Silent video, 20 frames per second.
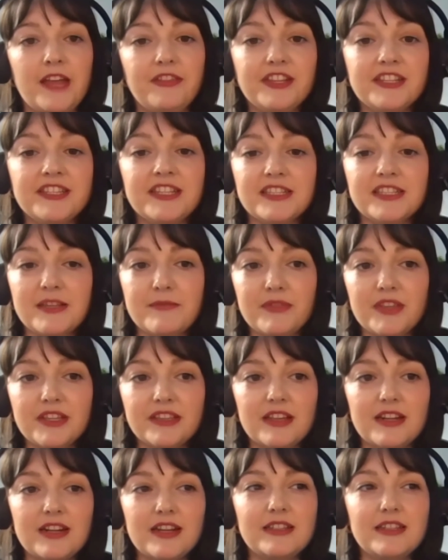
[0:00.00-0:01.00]
This is something
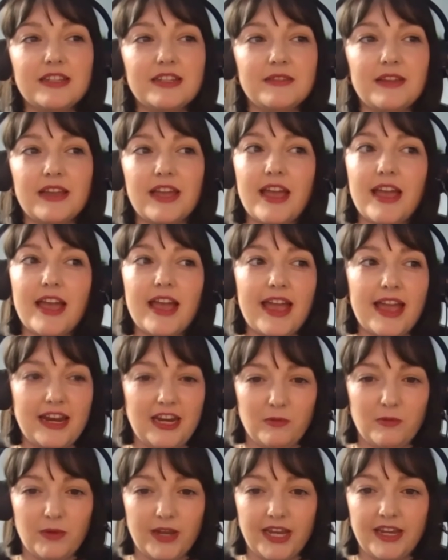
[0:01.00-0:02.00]
that I did
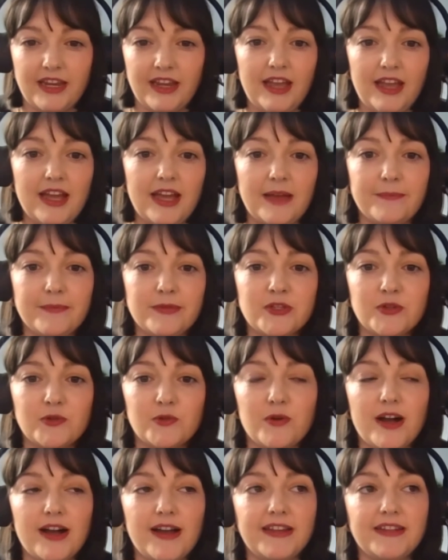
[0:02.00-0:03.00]
anyway.
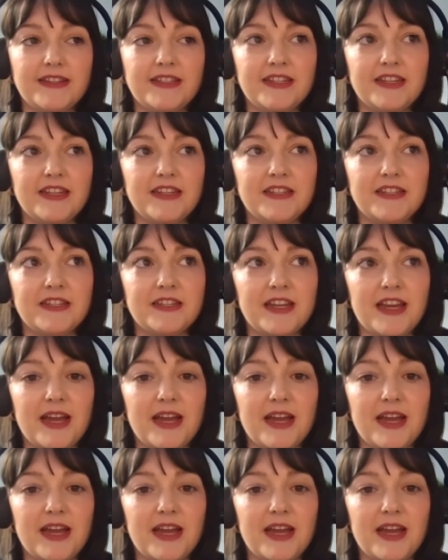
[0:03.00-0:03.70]
So I did